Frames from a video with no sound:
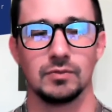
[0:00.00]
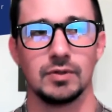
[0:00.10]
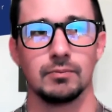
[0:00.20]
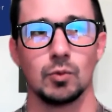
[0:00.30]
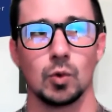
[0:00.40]

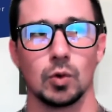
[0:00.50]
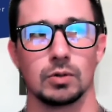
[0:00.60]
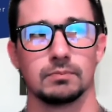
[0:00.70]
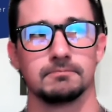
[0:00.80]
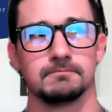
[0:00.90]

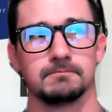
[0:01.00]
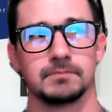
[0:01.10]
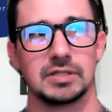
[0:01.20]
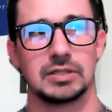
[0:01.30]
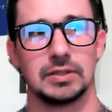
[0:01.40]
more
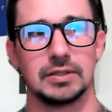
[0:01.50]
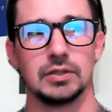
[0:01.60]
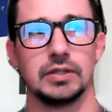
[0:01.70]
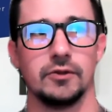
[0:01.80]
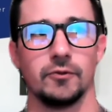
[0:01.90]

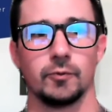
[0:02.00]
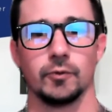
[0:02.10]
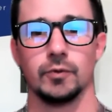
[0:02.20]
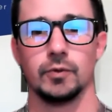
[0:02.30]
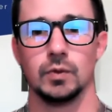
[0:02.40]
clearly
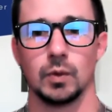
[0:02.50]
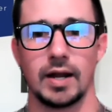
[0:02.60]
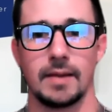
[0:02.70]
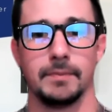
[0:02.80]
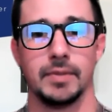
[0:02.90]
through what
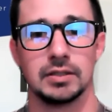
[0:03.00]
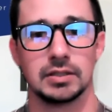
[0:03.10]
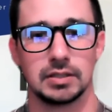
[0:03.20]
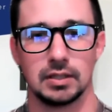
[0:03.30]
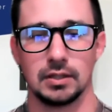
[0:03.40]
I
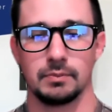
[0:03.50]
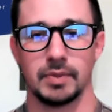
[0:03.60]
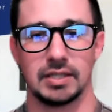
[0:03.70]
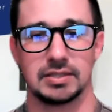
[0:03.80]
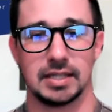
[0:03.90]
meant
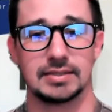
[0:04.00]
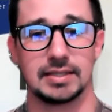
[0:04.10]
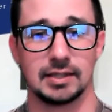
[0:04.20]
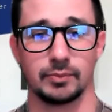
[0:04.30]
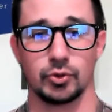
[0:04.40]
by
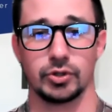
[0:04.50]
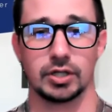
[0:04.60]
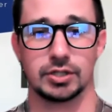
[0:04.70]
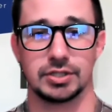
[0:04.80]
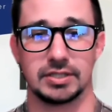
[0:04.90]
testing in
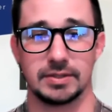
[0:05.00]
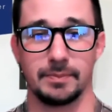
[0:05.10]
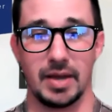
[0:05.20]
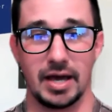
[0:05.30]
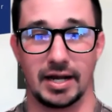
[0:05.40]
production is a
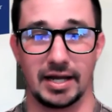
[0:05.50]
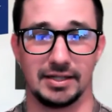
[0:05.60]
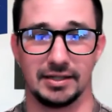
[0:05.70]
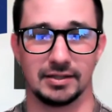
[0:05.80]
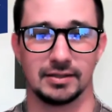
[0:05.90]
bad
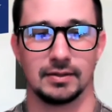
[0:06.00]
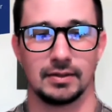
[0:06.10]
idea.